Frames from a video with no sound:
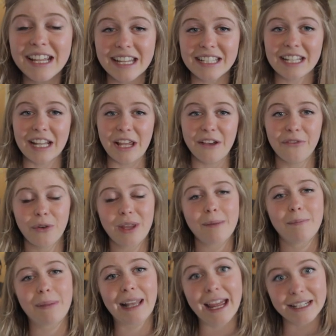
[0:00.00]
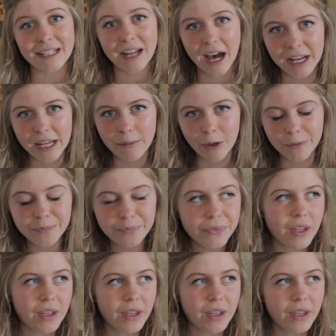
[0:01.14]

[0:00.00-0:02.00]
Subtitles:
to Italy for their belated honeymoon.